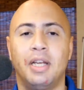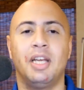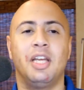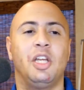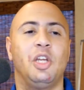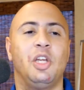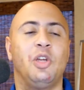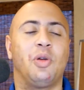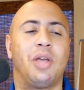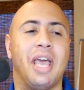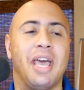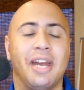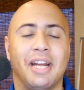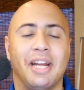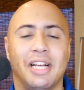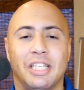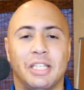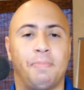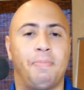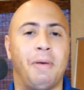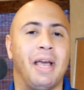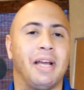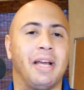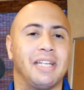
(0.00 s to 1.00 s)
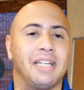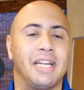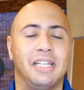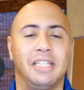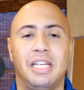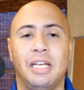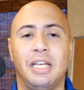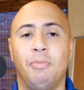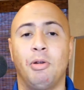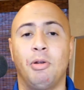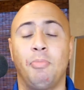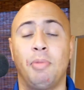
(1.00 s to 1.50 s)
You can't expect a
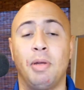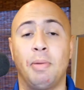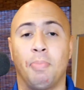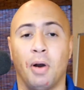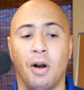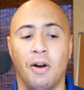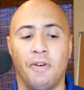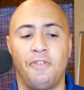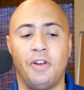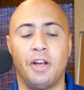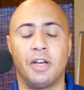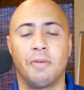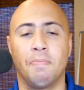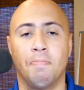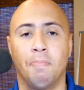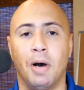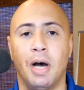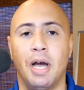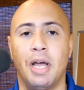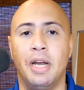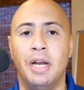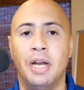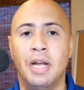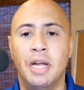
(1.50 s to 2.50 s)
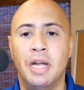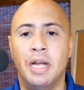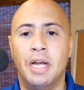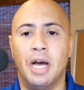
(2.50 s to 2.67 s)
team to be perfect, but